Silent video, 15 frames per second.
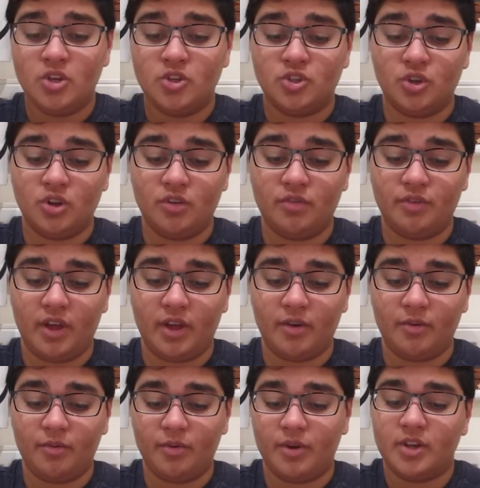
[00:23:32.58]
Sort of
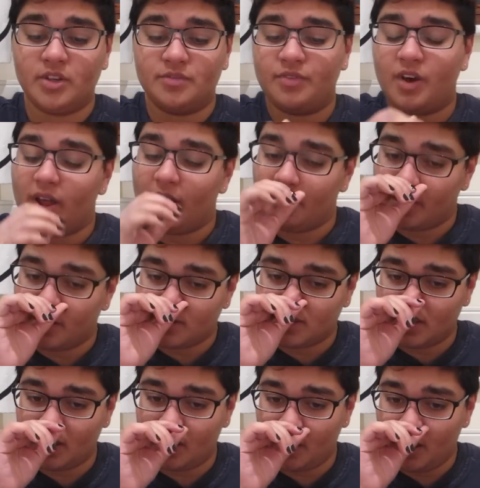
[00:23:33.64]
like,
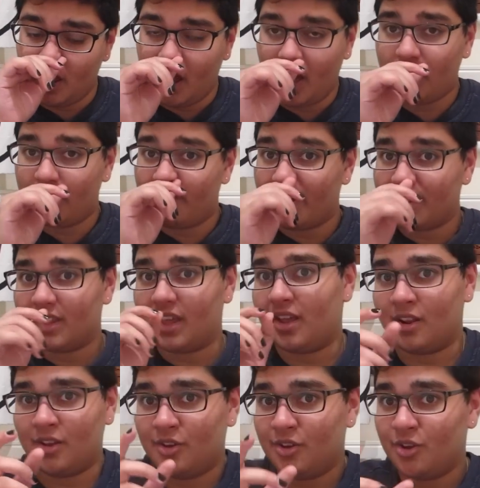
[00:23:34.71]
and the fact
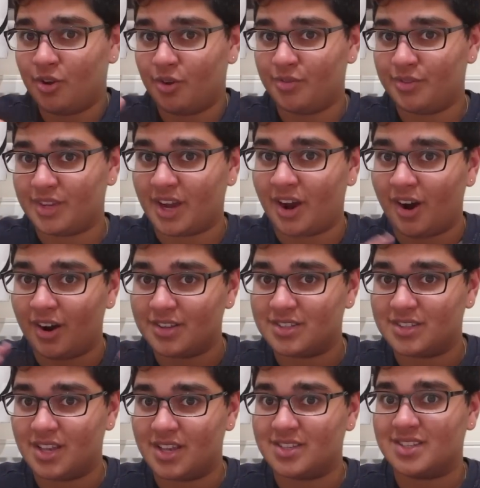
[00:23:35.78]
that, you know, the card
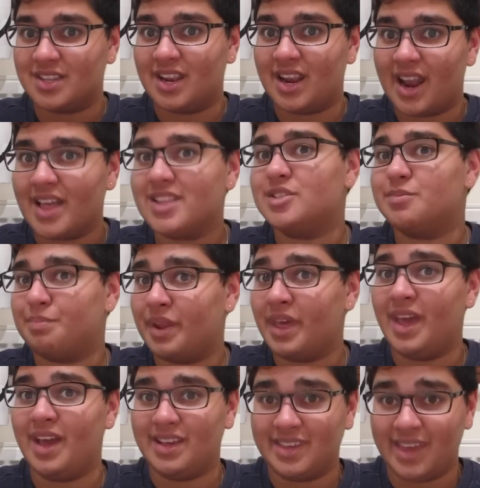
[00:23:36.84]
says "Let's
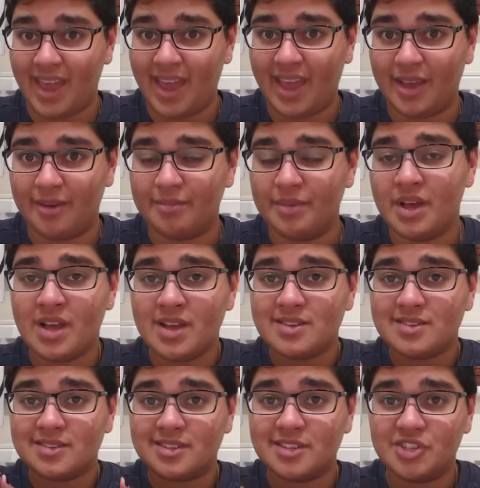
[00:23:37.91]
play a game"
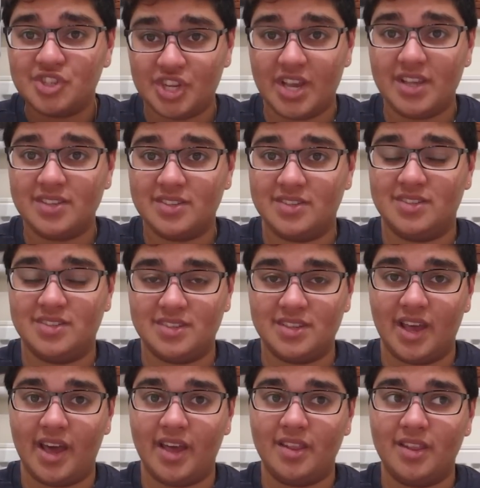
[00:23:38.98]
suggests
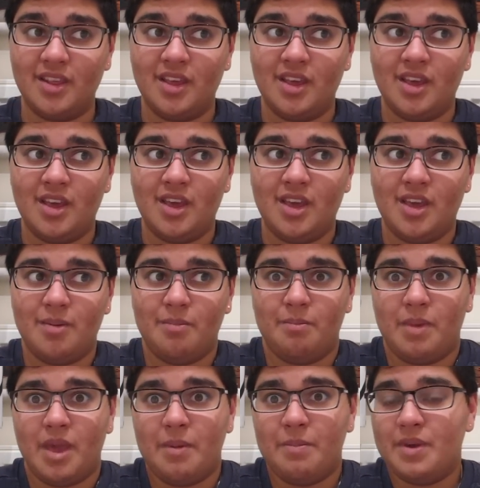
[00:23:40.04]
that
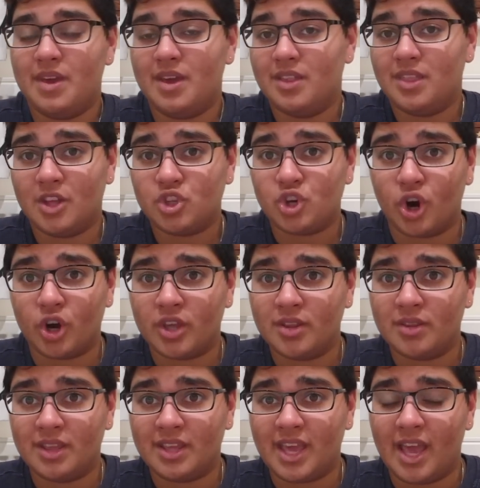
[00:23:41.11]
maybe
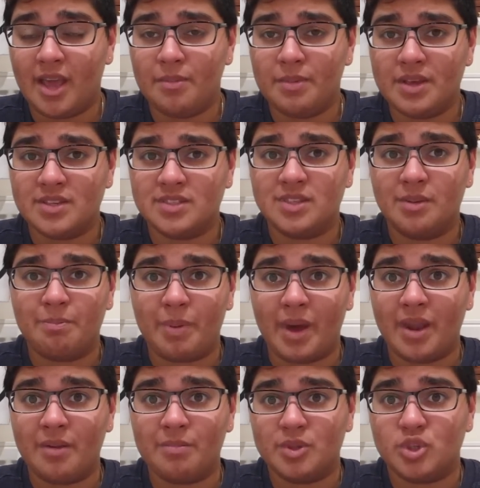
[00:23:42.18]
the game is the
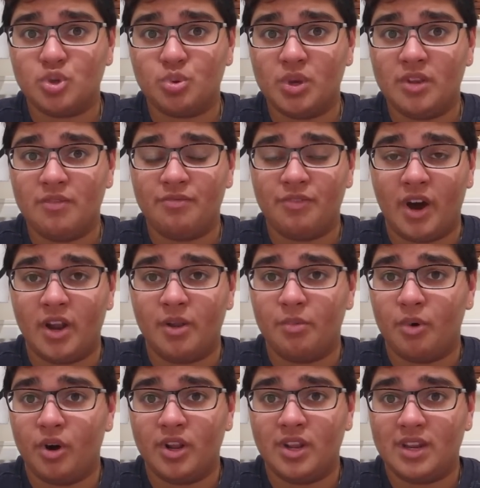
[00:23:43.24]
bet between
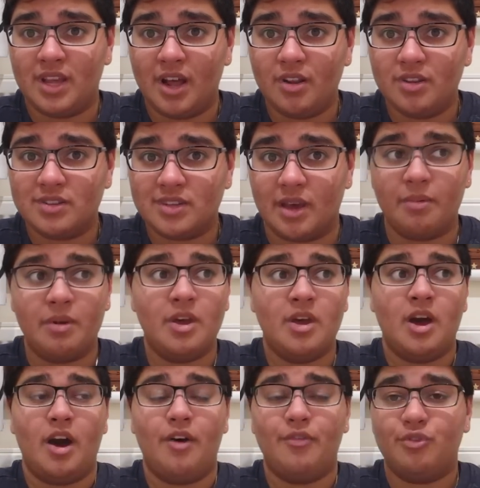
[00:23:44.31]
Philemon and Nyarlathotep.
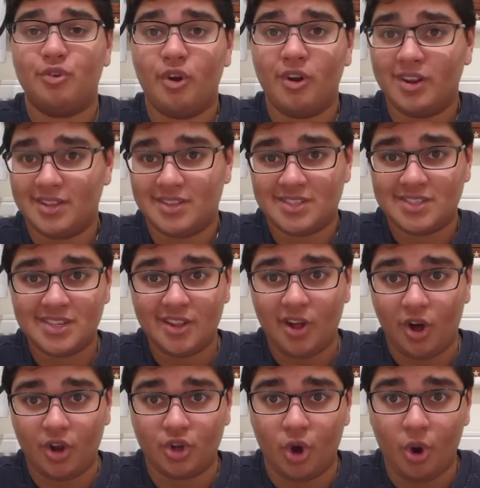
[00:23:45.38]
After all, it's still
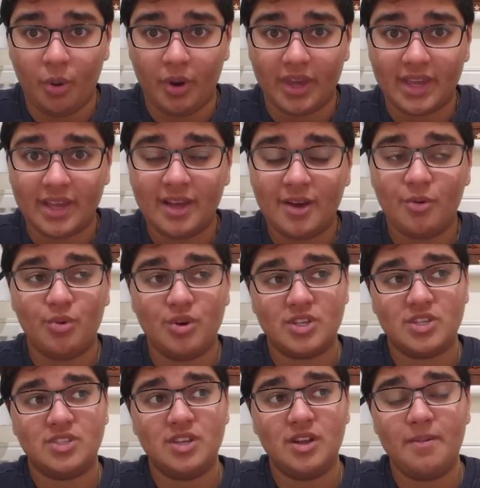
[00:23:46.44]
ongoing. We're
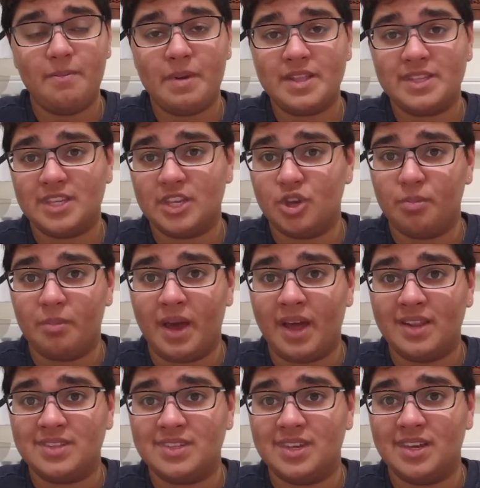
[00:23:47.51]
still pitting
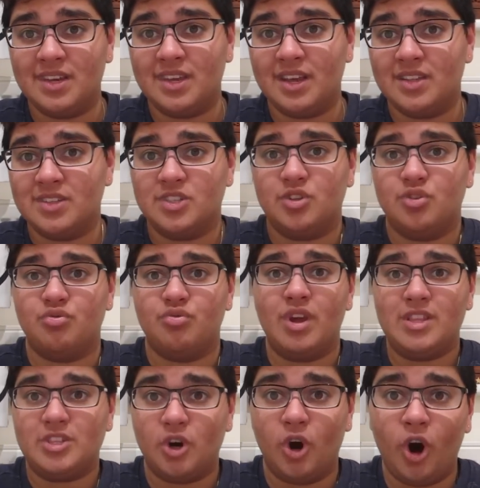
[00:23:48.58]
humanity against
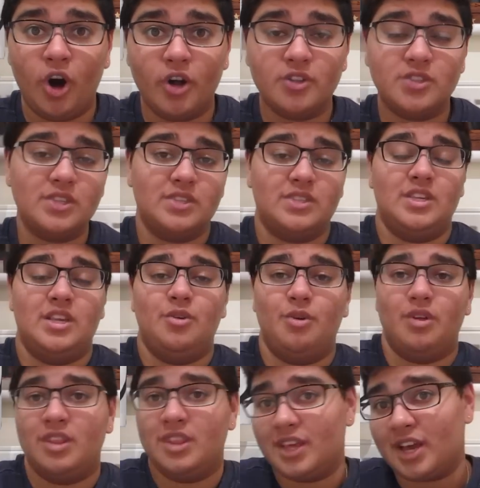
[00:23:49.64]
great odds and seeing
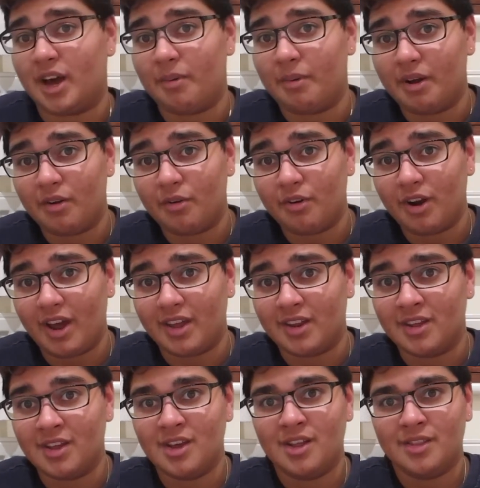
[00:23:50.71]
whether they come out alright.
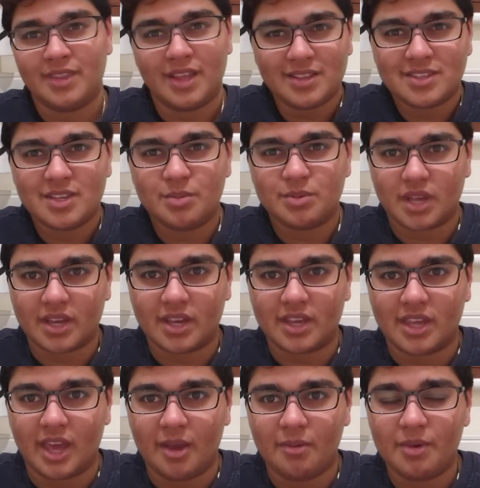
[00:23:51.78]
That seems like a
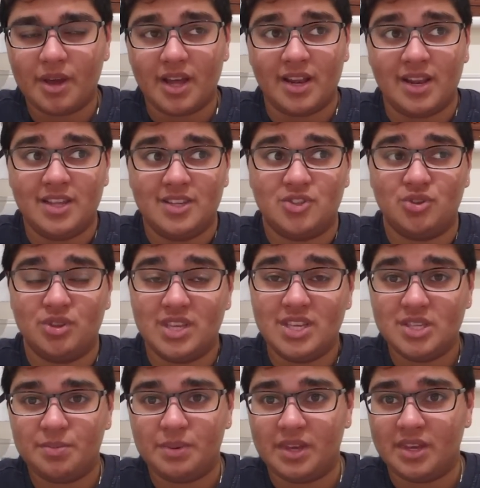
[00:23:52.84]
game, at least to
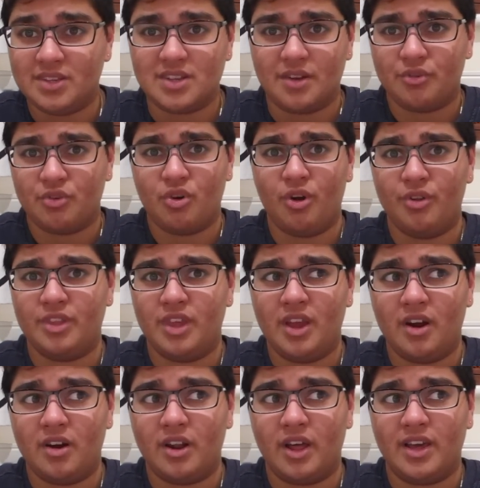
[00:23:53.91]
these beings. After all, they
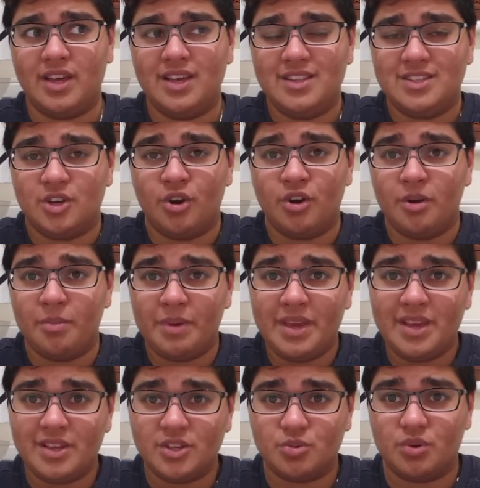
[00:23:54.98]
are like eternal
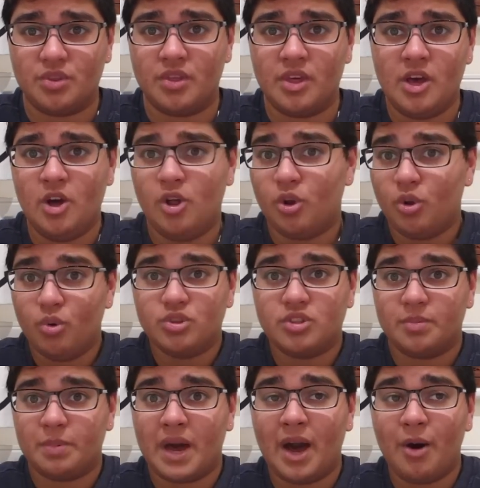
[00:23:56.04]
beings with loads
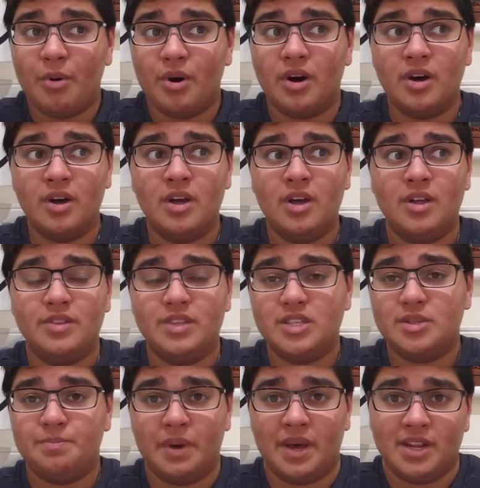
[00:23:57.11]
of power.
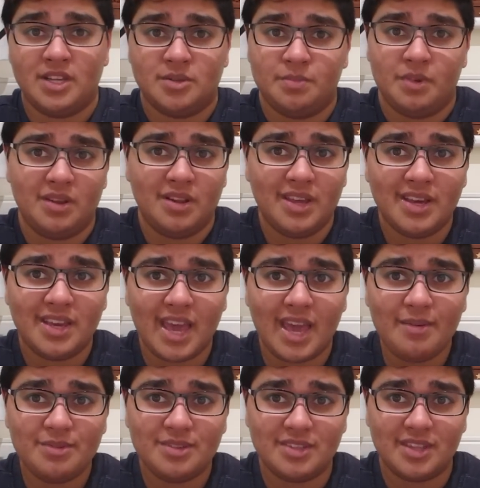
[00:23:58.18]
This bet is merely a
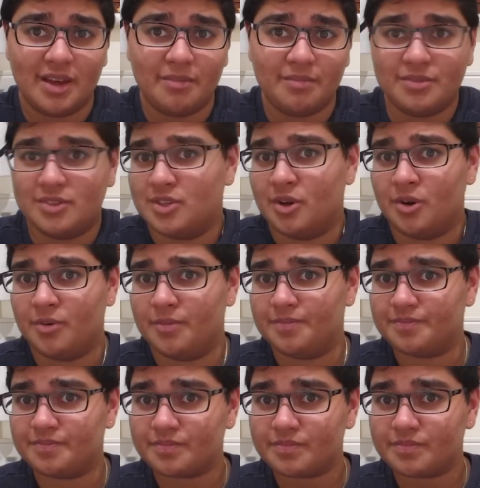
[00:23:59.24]
game to them. So